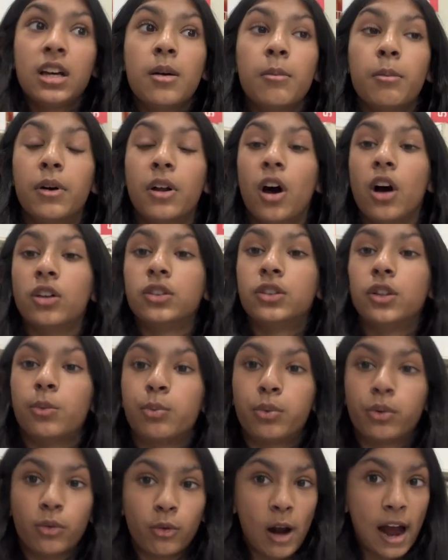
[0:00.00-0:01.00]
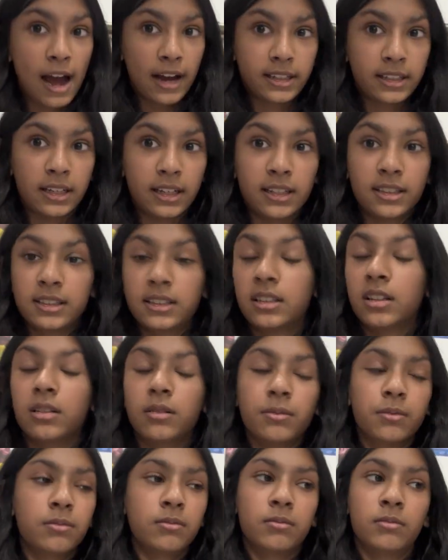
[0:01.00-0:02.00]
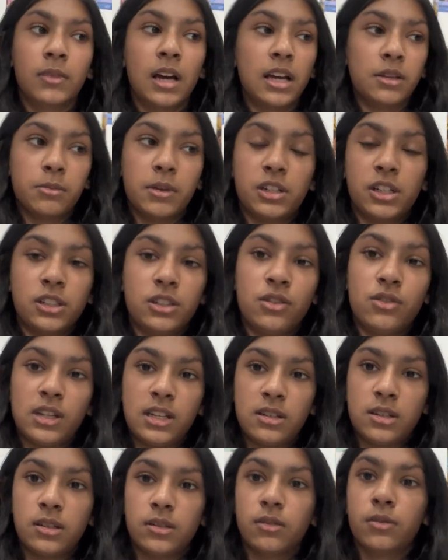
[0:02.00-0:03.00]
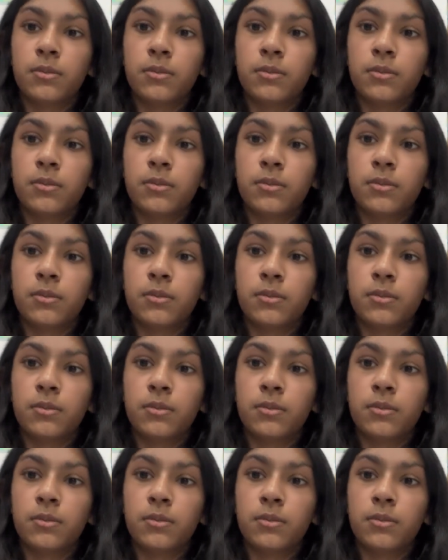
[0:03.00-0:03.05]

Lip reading: but also practice as much as you need to.